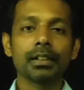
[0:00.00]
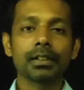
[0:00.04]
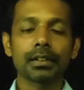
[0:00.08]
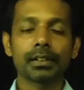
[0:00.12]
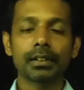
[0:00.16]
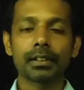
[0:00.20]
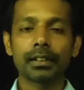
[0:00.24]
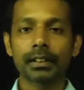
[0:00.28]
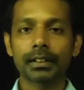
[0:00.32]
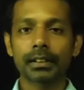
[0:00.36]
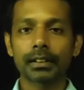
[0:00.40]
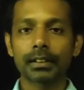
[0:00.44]

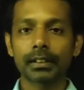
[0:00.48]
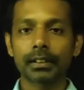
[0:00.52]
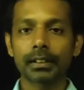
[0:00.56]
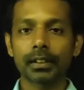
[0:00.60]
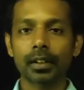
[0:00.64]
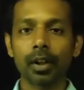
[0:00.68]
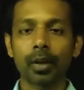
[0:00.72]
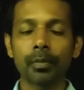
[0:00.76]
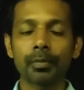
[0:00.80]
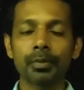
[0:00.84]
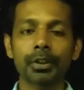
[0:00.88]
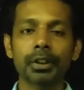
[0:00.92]
So
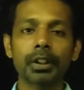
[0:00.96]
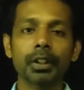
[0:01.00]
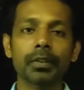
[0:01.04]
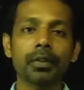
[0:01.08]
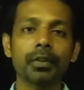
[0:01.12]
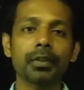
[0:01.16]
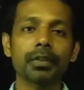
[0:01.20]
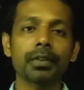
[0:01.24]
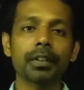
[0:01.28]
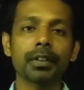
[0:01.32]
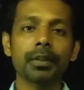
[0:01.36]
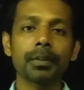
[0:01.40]
this
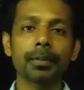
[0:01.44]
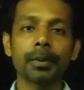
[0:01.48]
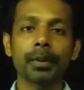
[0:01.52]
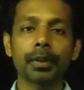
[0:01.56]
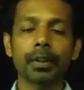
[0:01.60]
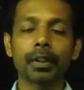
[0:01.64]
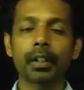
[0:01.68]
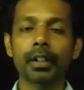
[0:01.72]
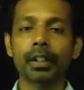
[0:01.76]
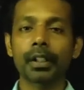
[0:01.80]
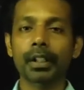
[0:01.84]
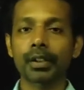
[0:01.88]
objective of this
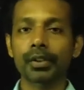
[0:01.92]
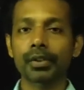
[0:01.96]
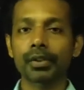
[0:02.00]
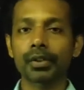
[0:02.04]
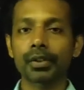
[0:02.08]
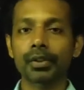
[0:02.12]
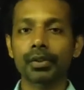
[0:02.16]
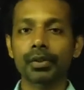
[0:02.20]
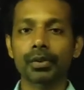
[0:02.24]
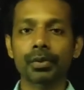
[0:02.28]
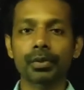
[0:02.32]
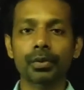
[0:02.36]
particular
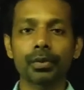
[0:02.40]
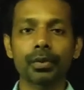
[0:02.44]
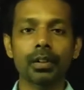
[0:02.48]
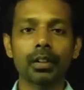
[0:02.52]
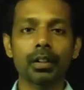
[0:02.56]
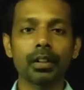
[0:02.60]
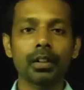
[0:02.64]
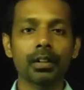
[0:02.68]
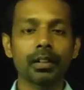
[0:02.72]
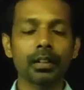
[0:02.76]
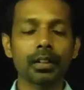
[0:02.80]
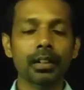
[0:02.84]
test is
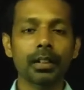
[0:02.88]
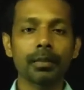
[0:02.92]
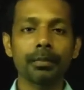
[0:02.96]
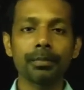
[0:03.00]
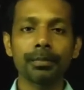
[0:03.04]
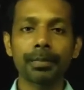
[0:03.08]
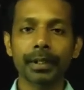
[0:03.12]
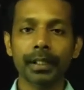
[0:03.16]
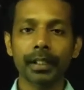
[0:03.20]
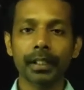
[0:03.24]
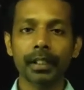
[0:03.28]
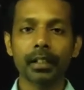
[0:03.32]
to
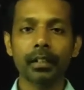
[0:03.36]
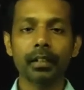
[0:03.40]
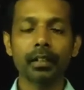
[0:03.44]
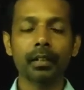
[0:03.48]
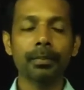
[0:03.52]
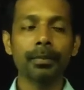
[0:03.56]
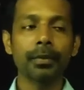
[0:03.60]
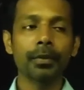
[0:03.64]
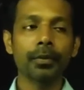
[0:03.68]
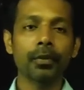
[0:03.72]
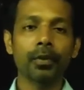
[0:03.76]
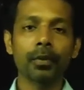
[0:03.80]

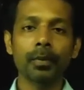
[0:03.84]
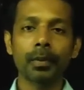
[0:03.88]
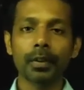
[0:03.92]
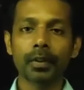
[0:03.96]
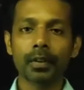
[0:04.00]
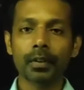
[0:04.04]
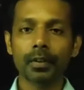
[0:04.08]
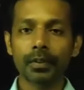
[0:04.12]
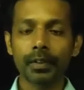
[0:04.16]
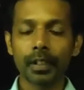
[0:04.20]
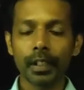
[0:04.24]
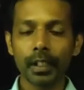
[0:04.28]
compare
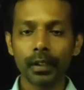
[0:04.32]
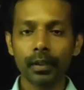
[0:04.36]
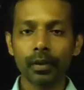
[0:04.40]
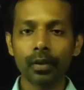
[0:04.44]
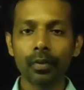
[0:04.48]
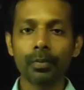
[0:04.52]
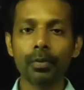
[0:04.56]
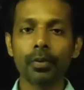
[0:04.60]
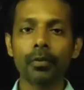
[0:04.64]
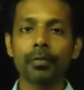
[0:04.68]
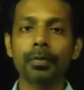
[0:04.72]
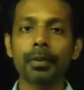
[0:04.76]
performance of
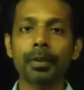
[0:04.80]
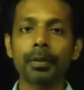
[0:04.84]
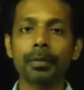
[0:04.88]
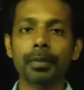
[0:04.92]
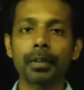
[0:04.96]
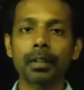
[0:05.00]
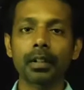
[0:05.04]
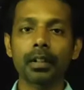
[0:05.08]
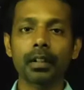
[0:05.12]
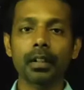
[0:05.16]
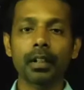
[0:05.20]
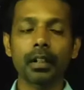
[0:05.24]
same group of
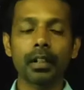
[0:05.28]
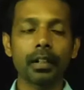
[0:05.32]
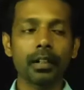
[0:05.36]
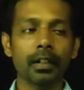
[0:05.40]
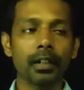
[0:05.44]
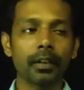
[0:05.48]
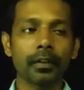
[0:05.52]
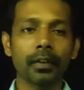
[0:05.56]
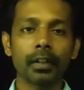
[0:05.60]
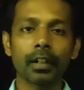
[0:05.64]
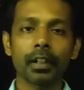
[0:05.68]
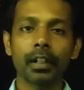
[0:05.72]
people
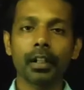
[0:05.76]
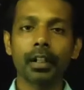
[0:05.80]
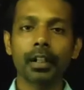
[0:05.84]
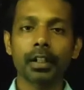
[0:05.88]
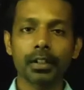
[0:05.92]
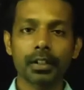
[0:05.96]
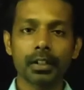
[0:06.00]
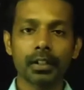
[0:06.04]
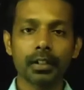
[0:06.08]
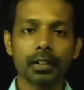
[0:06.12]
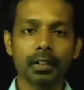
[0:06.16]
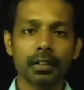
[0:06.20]
in different
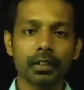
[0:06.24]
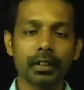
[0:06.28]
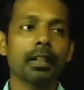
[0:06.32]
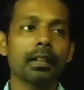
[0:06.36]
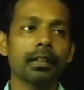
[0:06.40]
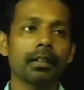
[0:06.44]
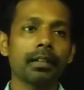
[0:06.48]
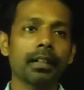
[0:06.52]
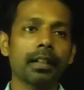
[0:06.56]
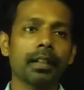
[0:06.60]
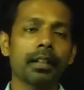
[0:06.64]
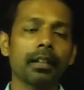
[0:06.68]
condition.
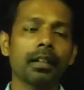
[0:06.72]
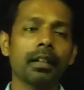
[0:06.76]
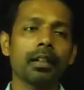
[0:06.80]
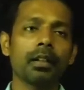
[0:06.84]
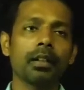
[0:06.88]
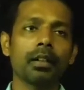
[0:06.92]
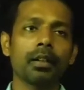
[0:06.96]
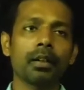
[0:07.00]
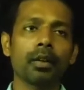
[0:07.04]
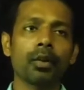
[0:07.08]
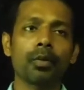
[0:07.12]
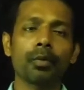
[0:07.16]
Let us say
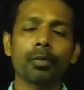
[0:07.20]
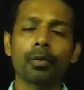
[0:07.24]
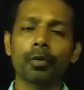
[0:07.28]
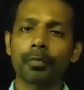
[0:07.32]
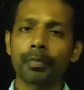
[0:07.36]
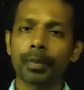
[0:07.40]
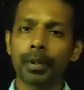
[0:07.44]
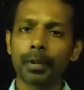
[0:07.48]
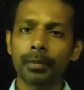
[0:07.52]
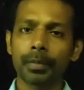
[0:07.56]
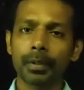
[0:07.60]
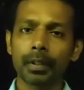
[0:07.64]
a group
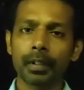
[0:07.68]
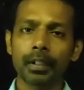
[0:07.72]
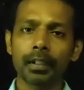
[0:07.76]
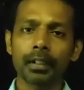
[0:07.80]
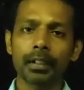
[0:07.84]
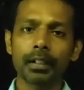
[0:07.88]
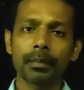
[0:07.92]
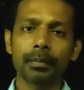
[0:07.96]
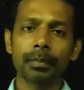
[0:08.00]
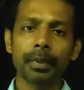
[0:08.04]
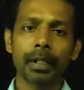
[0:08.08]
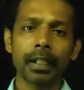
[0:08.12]
of people
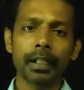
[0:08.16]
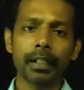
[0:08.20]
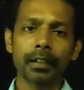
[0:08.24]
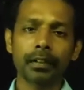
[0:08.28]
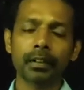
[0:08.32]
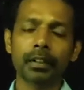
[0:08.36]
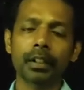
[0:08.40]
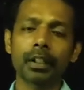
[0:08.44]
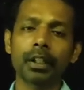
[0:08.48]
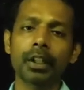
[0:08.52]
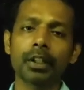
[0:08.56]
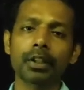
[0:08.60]
in the
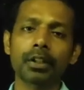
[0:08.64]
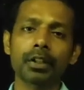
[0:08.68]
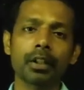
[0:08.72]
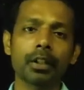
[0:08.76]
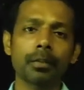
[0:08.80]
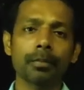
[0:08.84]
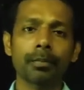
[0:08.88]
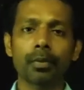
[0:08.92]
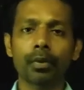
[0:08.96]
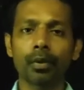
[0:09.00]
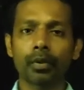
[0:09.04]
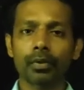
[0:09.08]
pre-test condition
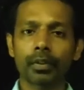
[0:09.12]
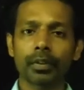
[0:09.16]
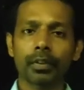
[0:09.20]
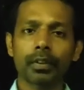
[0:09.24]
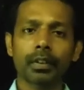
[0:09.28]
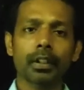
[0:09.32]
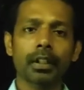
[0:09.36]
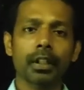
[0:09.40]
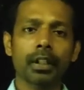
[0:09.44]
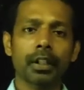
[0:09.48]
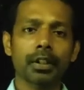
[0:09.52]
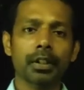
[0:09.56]
and
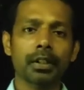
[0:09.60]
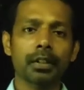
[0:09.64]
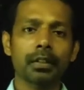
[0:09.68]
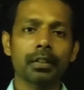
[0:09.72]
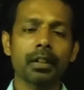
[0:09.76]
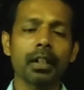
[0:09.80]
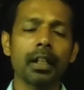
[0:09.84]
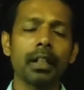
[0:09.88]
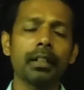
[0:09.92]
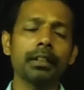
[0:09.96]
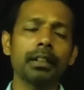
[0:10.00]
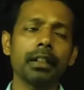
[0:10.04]
post-test
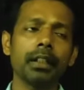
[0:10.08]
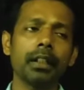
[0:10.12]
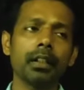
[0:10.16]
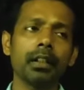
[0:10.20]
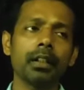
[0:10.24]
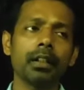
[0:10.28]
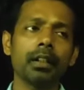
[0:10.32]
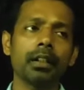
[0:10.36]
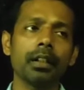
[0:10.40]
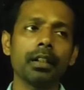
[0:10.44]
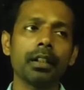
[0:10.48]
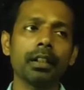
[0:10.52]
condition. I
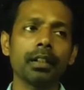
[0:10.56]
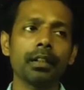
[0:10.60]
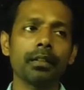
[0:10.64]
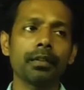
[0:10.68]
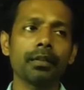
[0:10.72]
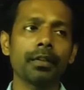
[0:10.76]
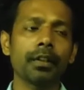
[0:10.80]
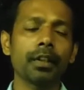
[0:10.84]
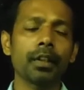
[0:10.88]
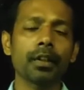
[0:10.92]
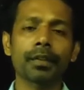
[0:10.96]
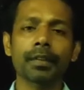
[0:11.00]
think in
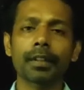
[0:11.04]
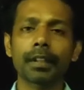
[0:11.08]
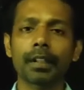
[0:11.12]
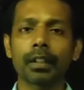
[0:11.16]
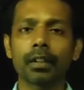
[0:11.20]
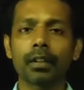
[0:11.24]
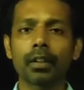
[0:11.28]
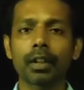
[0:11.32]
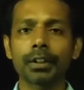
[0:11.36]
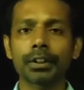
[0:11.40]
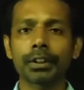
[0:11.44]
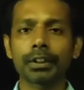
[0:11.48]
the field of
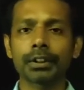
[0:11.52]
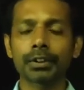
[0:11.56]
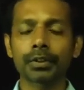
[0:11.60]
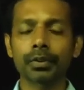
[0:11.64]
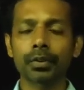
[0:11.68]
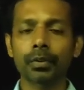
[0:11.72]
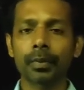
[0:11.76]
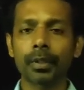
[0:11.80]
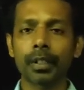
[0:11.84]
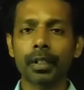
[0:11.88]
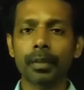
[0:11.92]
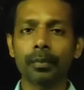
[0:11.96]
psychology,
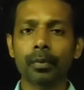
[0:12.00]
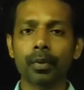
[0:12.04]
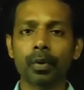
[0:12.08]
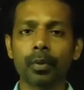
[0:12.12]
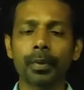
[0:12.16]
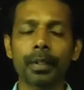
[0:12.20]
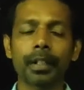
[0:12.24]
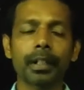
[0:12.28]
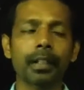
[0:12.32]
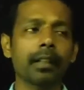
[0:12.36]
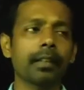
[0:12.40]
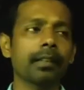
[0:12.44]
this will be an
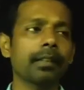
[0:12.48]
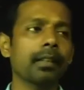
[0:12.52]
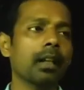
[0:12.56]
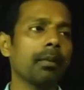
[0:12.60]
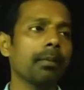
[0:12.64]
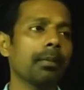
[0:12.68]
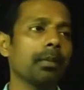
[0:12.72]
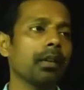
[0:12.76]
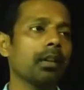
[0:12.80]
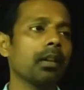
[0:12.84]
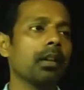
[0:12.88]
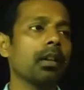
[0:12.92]
appropriate
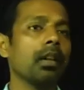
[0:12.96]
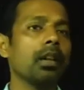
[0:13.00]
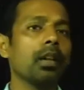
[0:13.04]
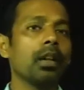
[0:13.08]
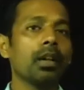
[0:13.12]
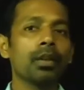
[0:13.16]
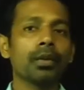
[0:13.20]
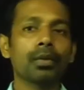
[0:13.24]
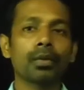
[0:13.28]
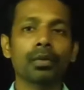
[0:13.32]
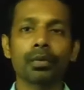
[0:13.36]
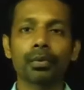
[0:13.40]
example.
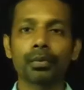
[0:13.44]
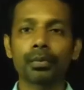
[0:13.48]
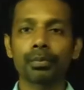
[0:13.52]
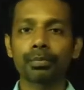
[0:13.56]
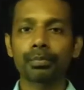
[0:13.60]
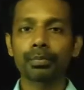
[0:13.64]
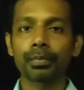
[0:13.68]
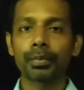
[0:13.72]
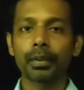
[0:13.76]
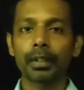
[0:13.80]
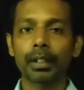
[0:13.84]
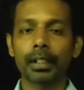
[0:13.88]

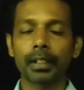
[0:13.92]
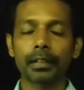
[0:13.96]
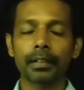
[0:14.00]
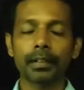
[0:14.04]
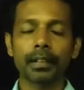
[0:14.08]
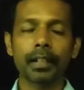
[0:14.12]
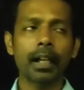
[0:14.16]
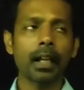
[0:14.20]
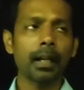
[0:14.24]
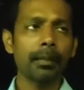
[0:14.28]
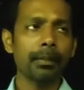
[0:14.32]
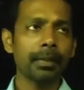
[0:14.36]
So let us
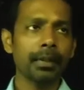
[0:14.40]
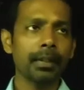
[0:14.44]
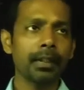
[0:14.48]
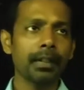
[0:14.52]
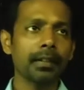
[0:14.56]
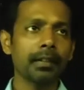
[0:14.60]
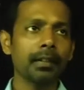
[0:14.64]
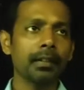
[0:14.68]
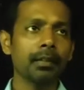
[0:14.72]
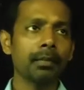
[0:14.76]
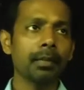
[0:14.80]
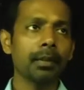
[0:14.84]
say
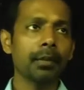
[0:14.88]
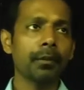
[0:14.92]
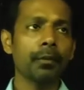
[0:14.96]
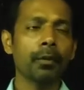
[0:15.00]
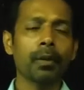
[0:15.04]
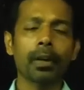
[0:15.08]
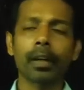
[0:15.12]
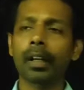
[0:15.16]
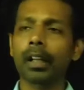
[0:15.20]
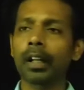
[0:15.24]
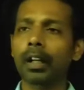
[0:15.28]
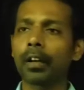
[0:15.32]
happiness
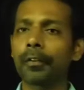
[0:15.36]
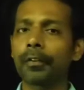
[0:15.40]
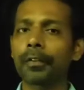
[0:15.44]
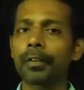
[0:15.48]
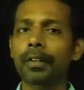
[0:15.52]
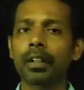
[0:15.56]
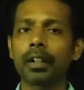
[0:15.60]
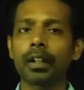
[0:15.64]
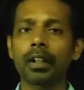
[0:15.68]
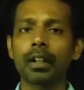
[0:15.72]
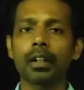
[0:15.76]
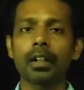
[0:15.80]
before and
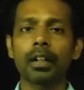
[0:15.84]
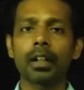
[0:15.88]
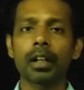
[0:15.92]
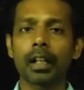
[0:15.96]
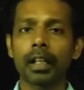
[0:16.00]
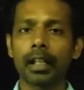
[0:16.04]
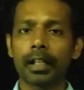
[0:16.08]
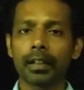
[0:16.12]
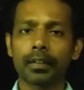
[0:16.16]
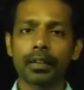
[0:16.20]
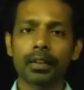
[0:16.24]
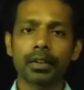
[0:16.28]
after
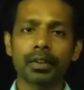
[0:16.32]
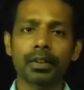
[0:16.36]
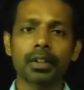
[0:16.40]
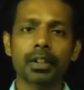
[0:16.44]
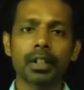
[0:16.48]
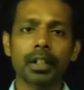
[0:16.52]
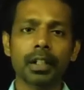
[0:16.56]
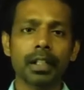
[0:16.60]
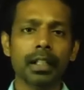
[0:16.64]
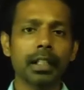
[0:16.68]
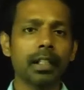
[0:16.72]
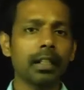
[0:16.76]

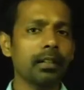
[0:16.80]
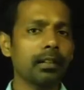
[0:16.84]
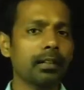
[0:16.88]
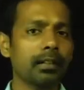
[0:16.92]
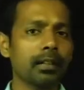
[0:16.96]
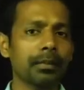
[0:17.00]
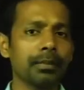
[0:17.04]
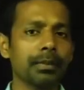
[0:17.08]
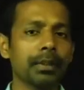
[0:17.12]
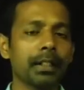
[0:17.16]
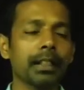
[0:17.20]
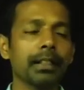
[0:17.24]
relaxation
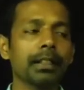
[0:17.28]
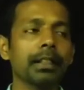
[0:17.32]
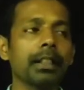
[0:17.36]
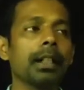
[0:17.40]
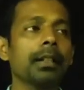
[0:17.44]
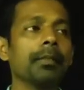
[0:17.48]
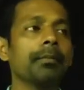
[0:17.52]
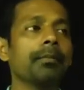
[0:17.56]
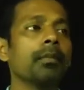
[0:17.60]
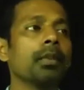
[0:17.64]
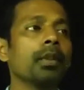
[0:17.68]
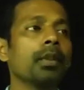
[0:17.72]
training, something like
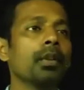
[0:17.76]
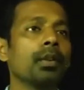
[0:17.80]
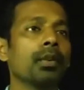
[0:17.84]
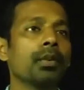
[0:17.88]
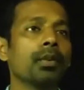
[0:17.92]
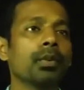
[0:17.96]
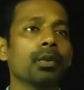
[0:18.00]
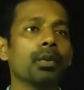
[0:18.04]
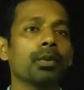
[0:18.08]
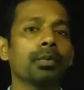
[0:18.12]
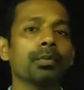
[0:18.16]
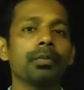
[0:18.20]
that.
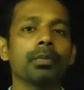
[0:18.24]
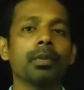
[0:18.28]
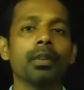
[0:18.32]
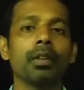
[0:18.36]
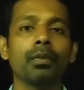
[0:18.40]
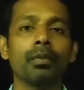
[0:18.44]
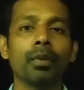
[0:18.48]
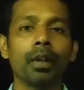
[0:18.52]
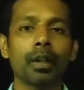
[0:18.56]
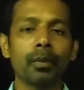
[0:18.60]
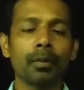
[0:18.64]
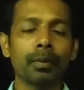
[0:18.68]
So
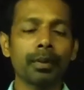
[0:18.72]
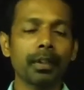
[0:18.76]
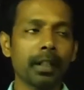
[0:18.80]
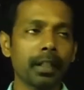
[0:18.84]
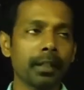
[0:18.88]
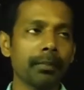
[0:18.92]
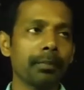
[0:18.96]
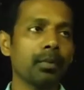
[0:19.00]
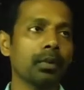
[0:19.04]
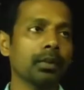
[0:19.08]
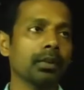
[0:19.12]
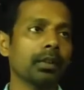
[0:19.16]
what is the
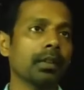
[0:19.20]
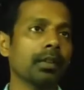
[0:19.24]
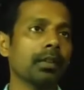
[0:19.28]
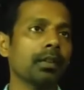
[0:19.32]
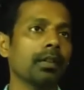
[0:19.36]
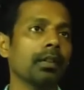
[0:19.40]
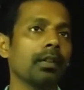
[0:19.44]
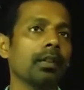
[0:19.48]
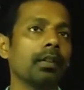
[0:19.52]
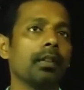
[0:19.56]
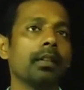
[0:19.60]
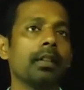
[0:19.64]

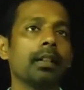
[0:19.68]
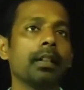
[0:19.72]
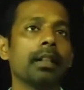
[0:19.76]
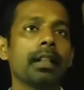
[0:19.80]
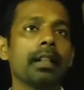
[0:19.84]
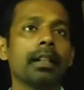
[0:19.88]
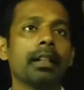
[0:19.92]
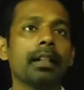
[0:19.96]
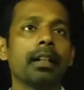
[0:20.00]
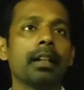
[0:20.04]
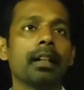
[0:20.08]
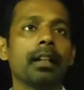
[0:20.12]
hypothesis? We'll
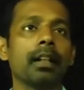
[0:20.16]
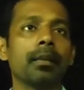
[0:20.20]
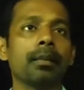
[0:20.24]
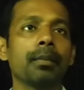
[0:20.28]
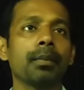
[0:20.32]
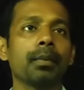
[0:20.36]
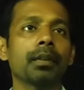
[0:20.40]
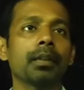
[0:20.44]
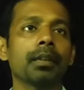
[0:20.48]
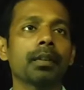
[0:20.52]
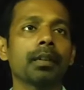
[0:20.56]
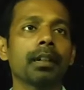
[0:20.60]
take a null
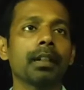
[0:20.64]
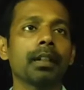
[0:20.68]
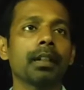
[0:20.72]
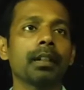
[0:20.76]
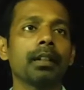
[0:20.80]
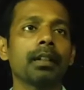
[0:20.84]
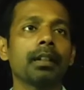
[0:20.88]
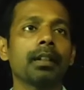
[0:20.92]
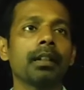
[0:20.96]
hypothesis here.